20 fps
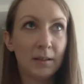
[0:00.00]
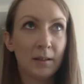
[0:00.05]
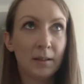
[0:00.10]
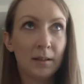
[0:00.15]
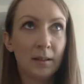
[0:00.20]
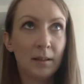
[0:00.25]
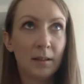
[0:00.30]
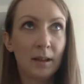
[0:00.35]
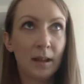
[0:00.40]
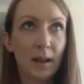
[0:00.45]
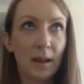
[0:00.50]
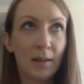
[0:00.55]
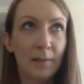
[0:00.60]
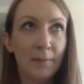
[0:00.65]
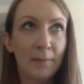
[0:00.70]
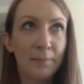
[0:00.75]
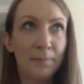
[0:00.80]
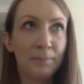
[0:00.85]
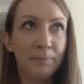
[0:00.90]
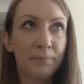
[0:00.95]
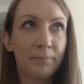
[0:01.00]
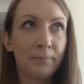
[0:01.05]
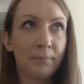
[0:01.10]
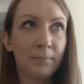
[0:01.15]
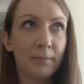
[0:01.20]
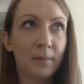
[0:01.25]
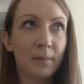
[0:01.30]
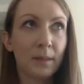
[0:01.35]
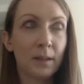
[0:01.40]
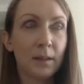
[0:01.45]
um,
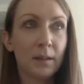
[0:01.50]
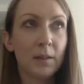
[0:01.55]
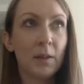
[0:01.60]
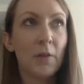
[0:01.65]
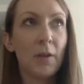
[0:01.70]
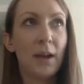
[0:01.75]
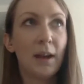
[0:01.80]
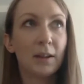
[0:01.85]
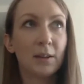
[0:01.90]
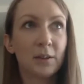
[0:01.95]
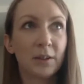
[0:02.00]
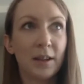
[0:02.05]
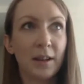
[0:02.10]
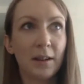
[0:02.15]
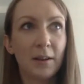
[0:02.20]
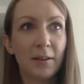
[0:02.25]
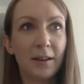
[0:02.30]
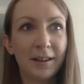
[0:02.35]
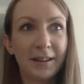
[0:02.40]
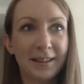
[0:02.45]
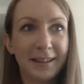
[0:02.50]
no, actually, I correct.